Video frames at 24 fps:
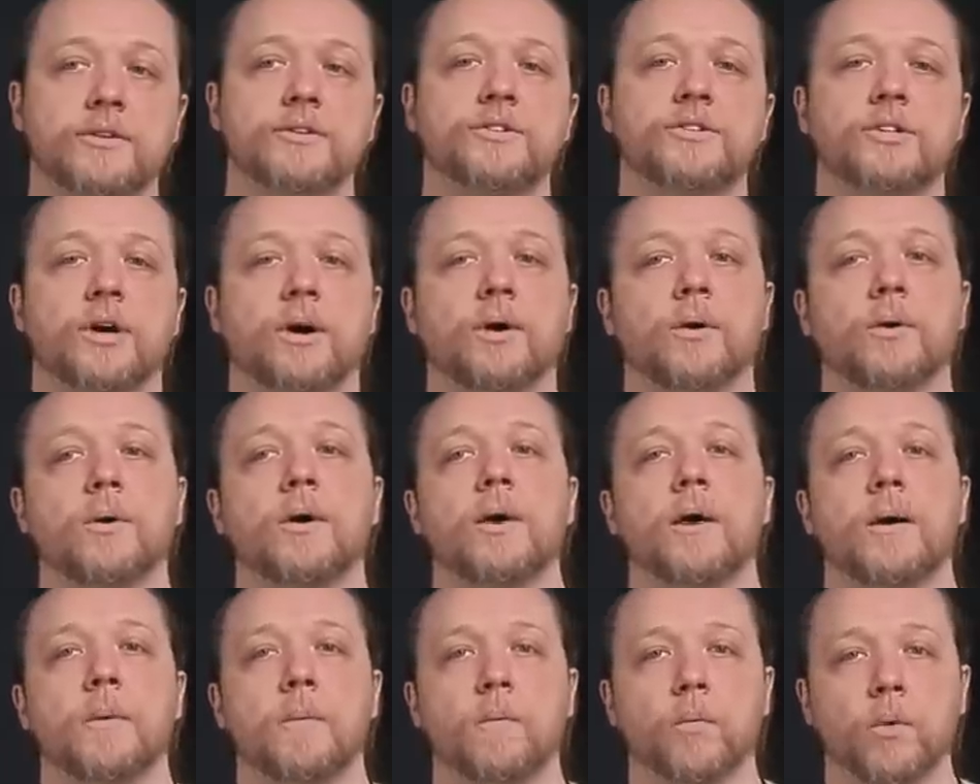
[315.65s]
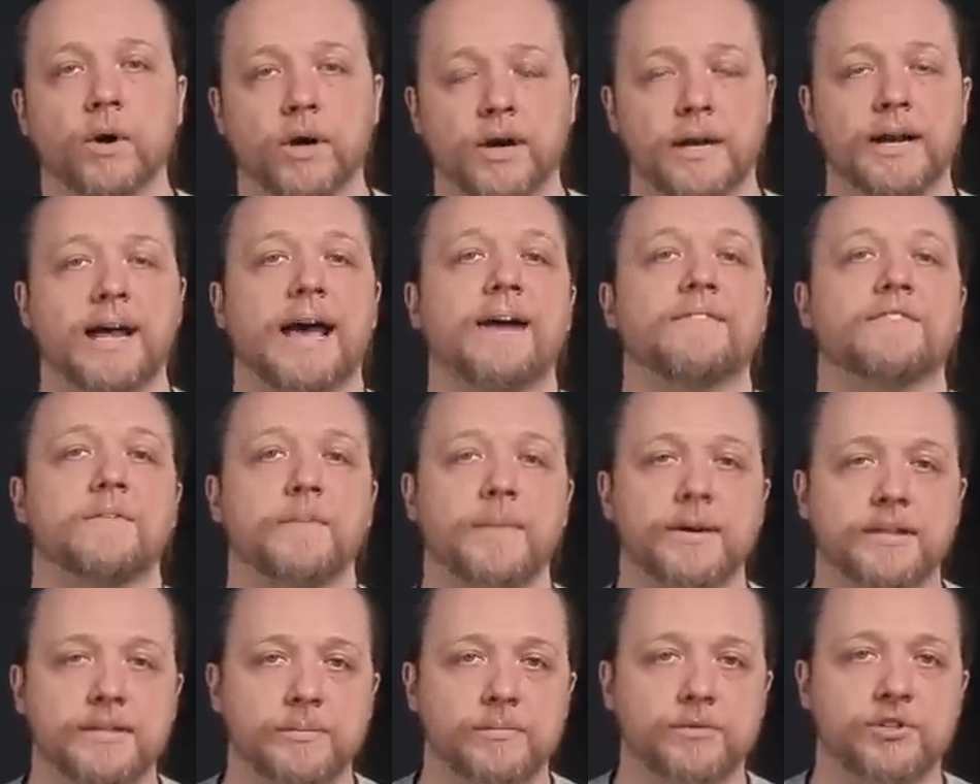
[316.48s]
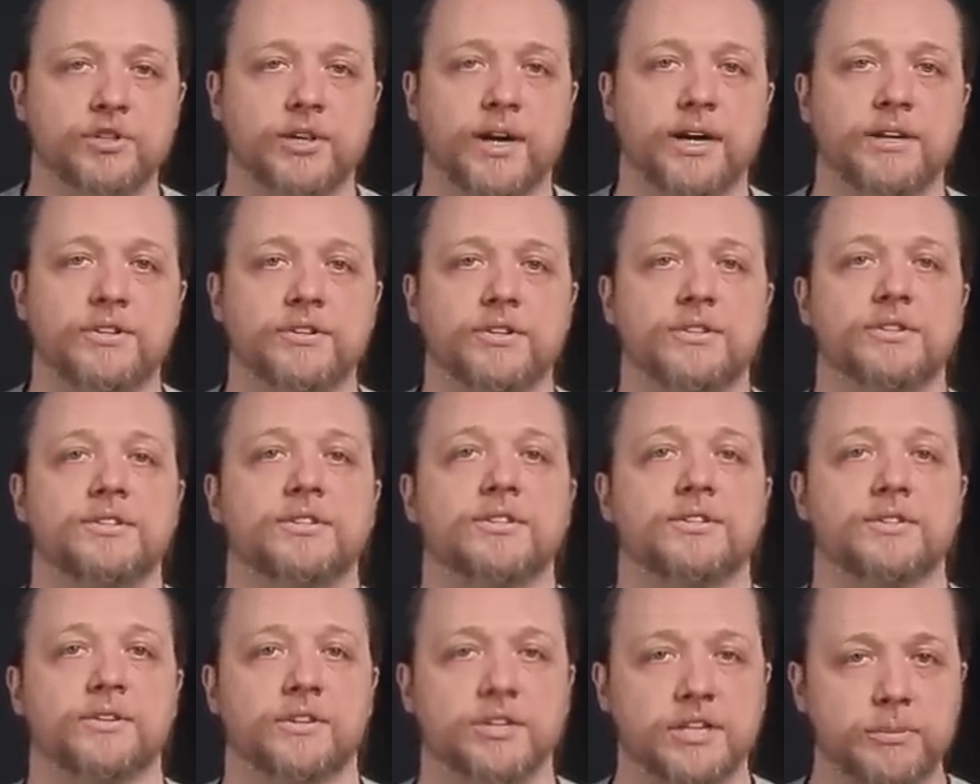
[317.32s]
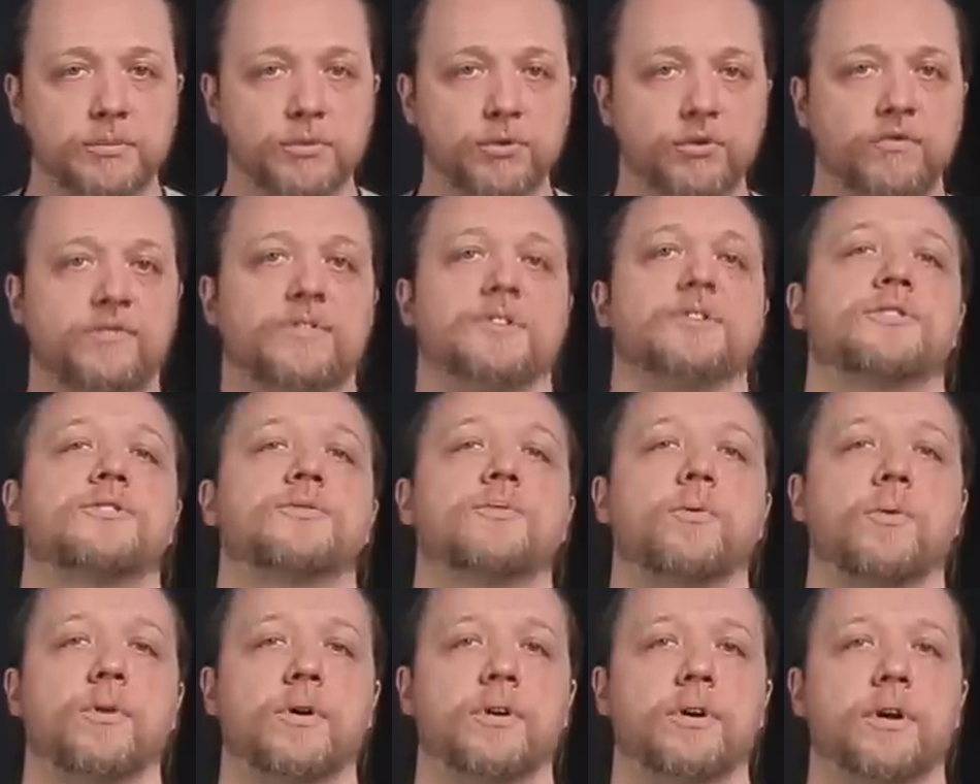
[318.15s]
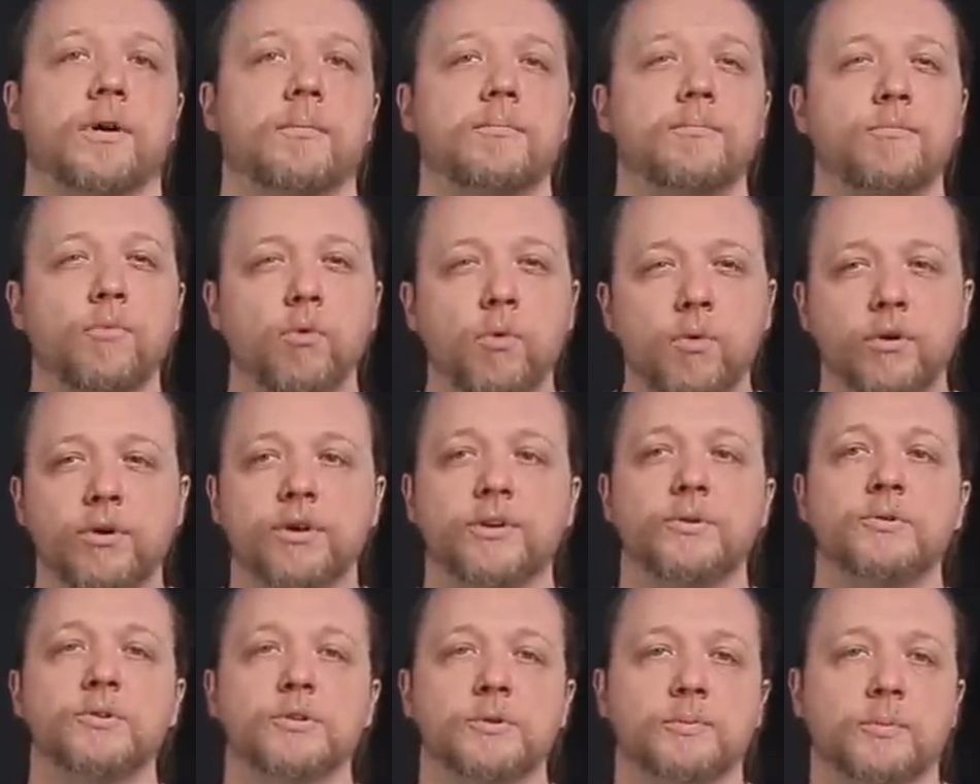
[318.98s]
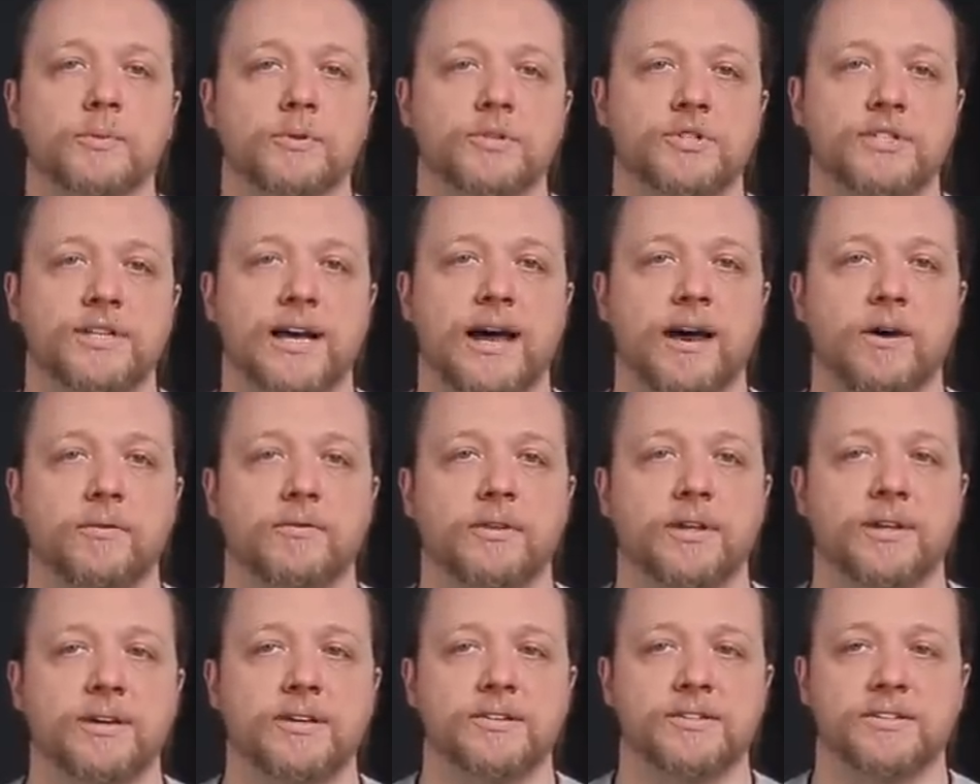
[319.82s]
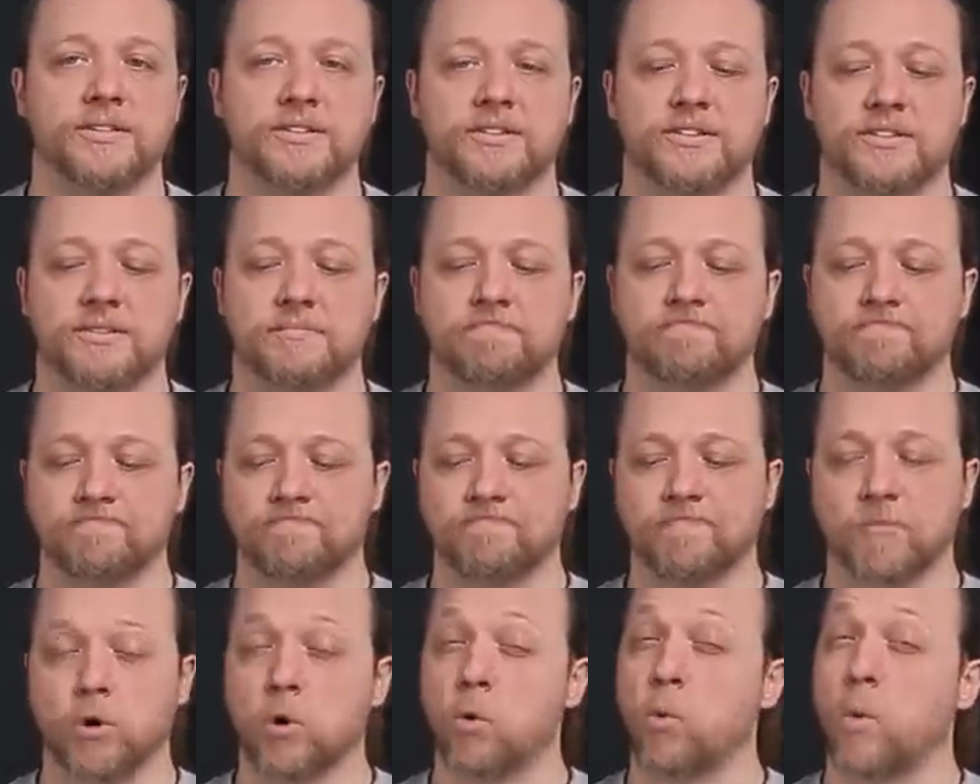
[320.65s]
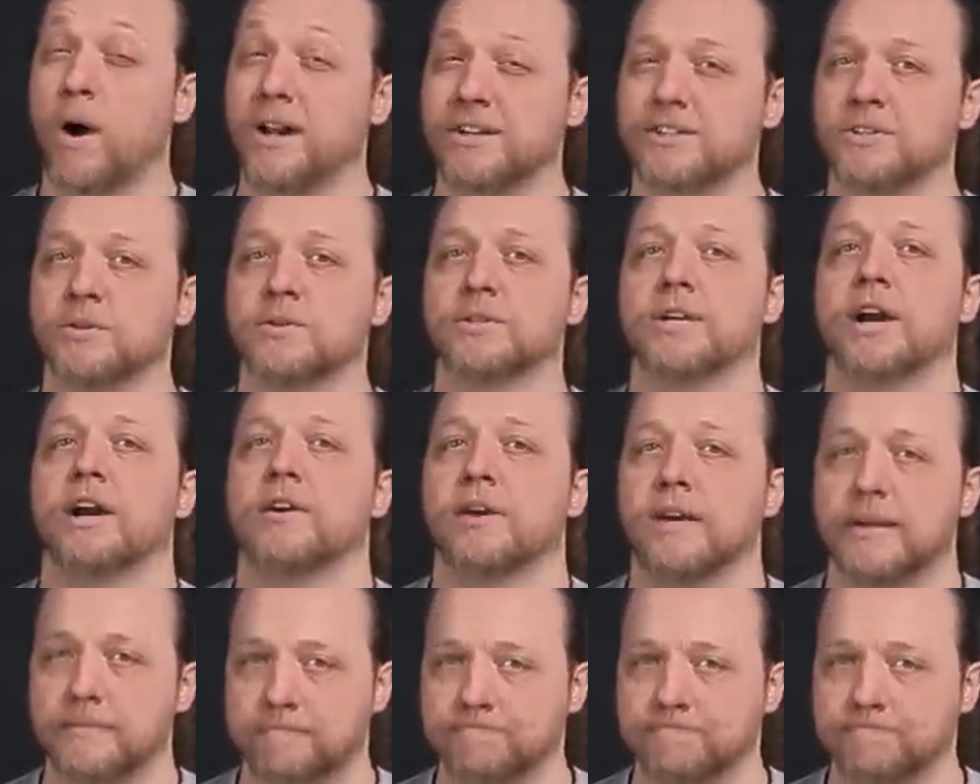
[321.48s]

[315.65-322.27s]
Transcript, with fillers: So we're going to have to make some changes to start to move this toward a more usable sound that isn't quite so scary.